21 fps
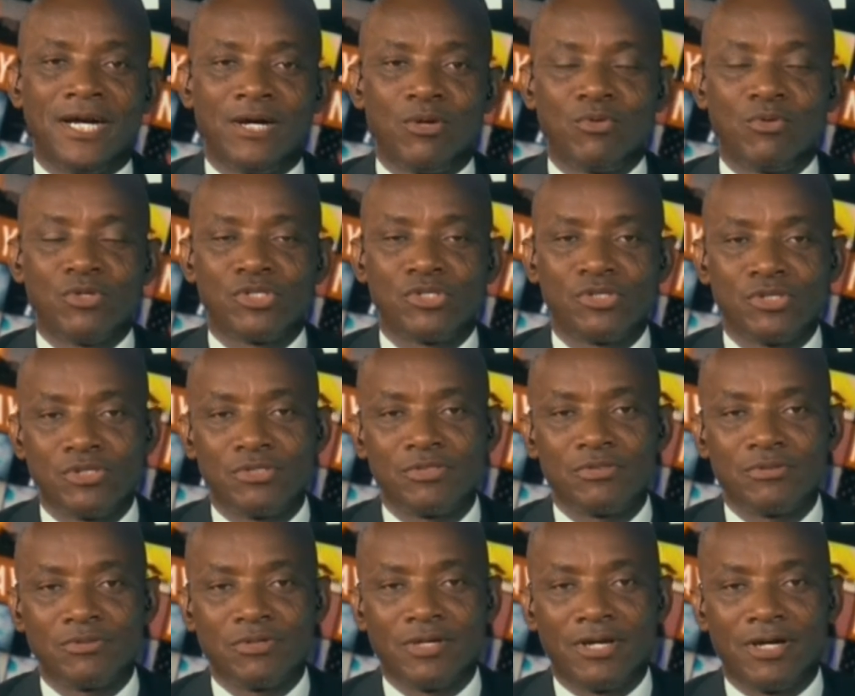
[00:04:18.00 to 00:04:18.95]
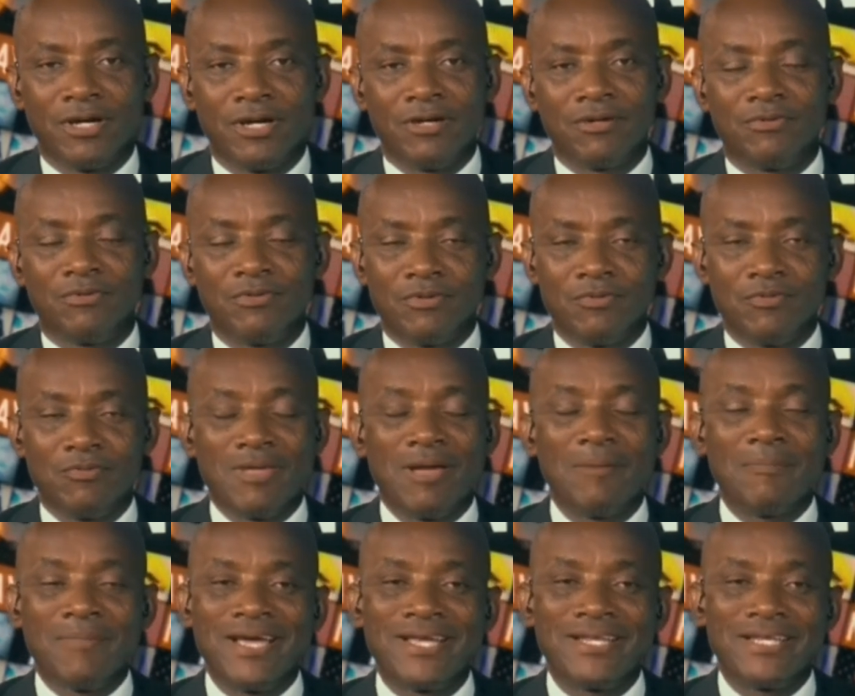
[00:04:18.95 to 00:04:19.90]
we should
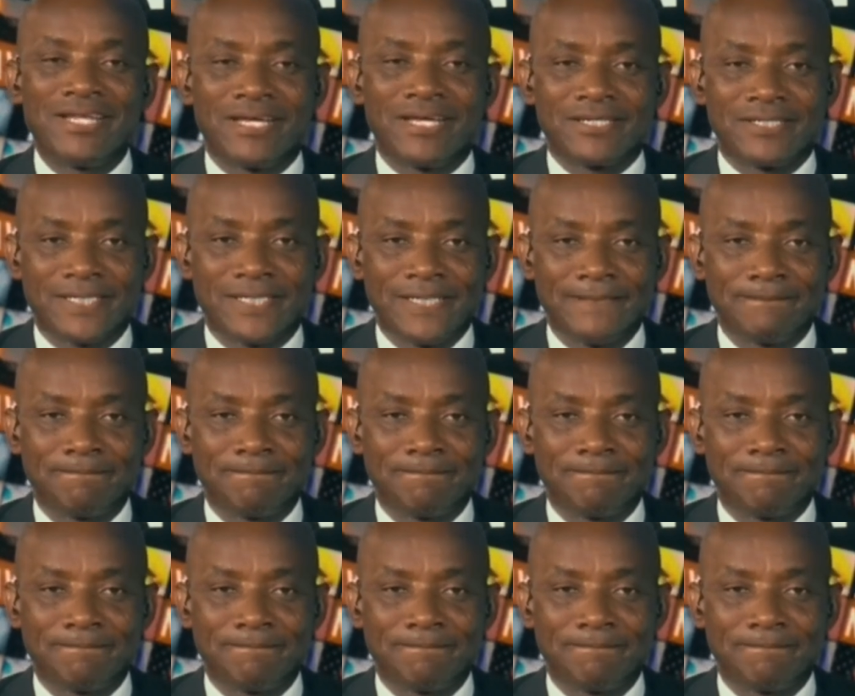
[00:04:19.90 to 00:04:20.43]
bear in mind that